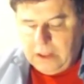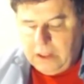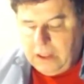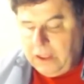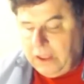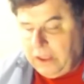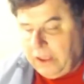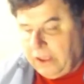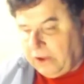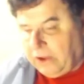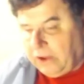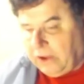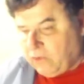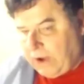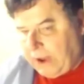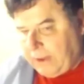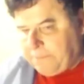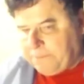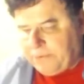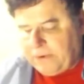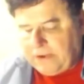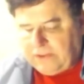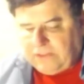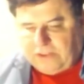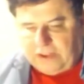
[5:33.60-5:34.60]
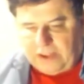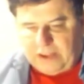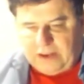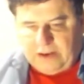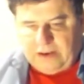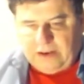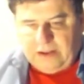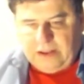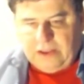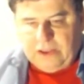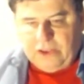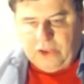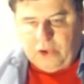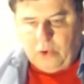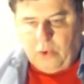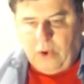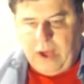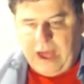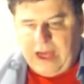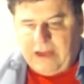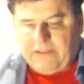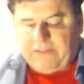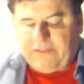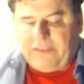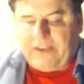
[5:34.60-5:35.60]
In Great Britain, you
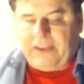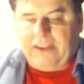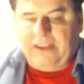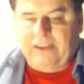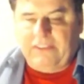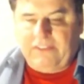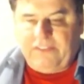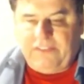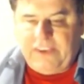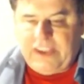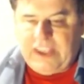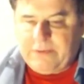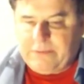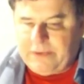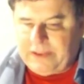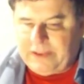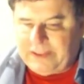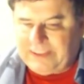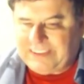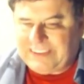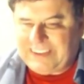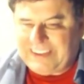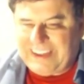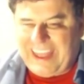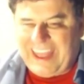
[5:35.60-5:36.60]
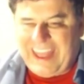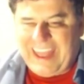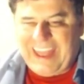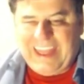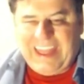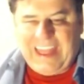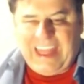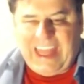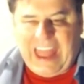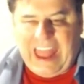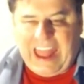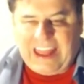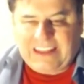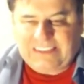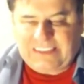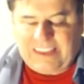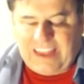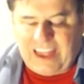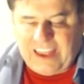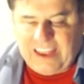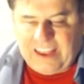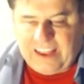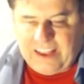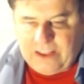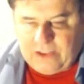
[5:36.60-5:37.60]
have a vehement
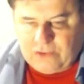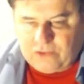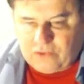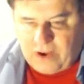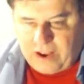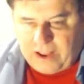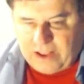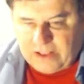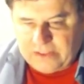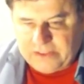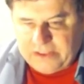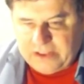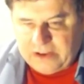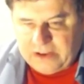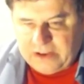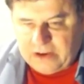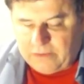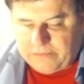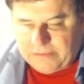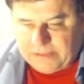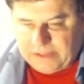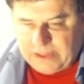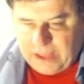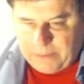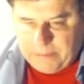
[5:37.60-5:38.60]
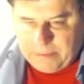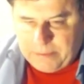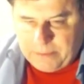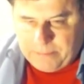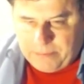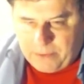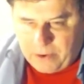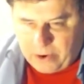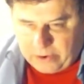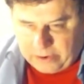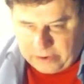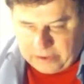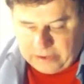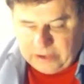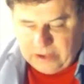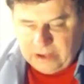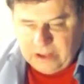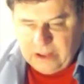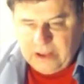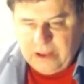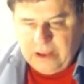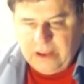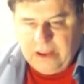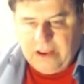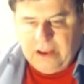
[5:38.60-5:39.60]
anti-Israel leader of the Labour Party,
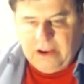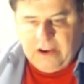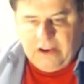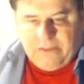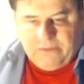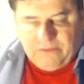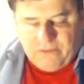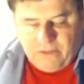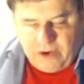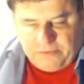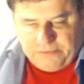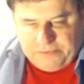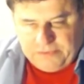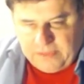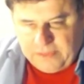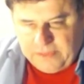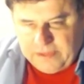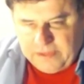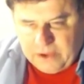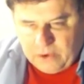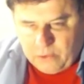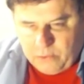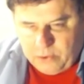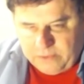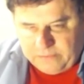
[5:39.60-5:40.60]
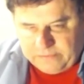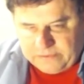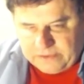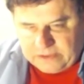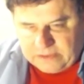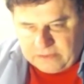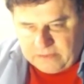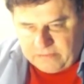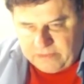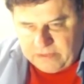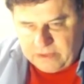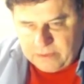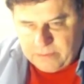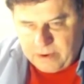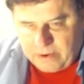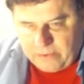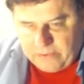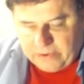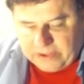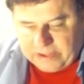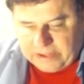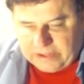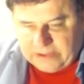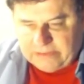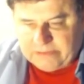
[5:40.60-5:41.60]
roughly the equivalent of the
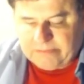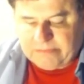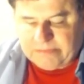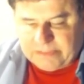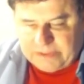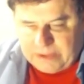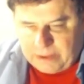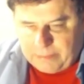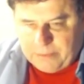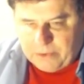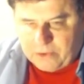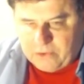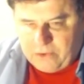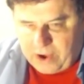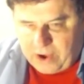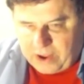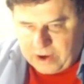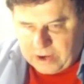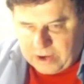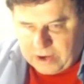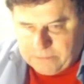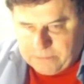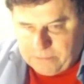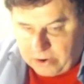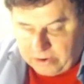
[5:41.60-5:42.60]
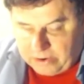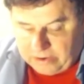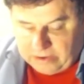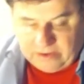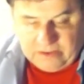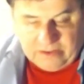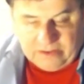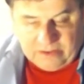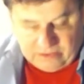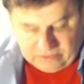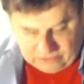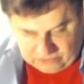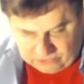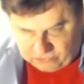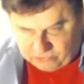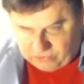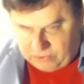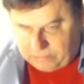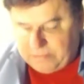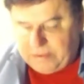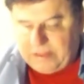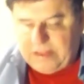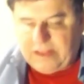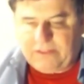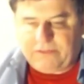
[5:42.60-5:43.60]
American Democratic Party,
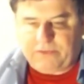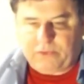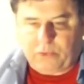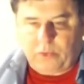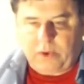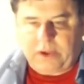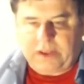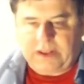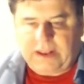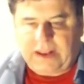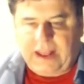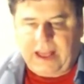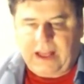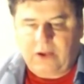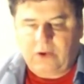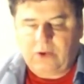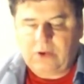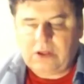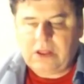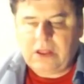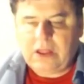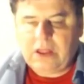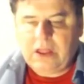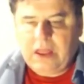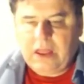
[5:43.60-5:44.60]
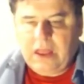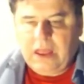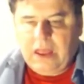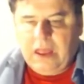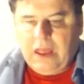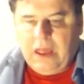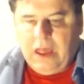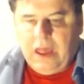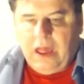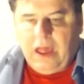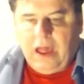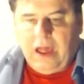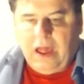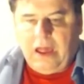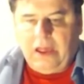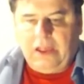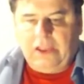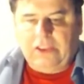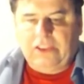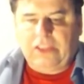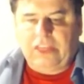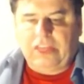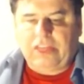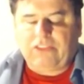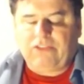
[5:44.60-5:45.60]
extremely left-wing now,
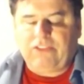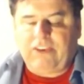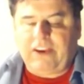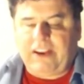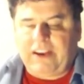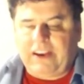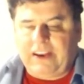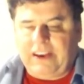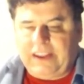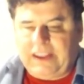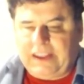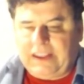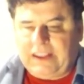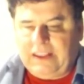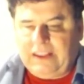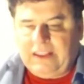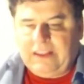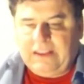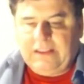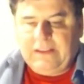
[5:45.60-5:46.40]
threatening